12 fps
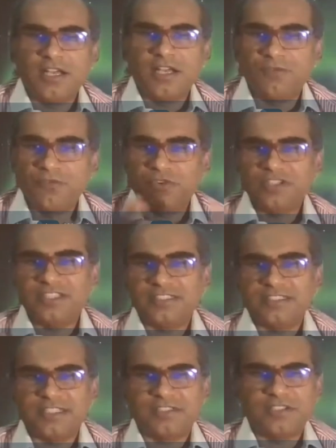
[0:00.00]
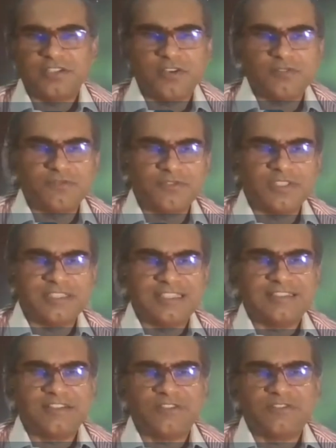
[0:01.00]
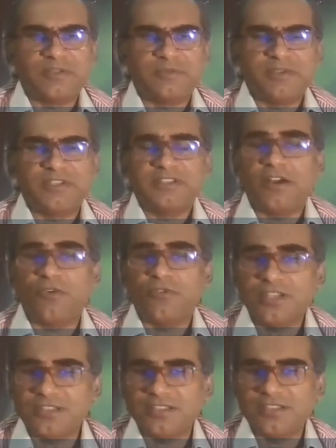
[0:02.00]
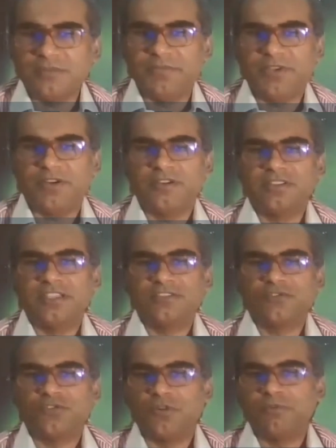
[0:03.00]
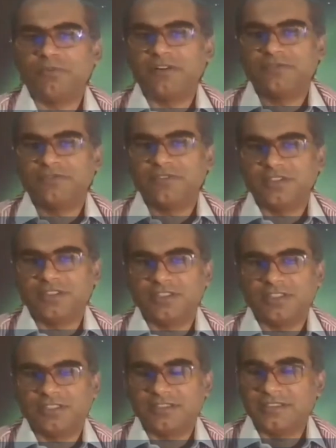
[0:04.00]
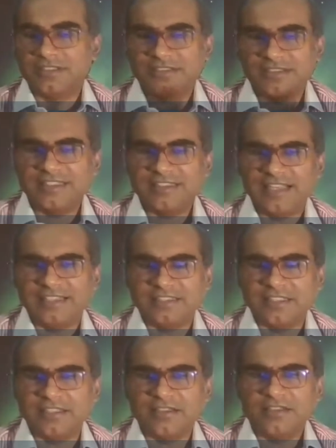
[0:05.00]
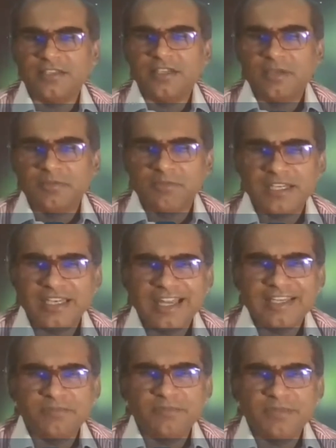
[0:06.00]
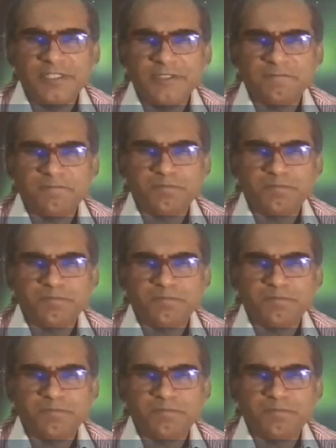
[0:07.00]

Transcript: A full discussion of this conception is obviously beyond the scope of this lecture, but let me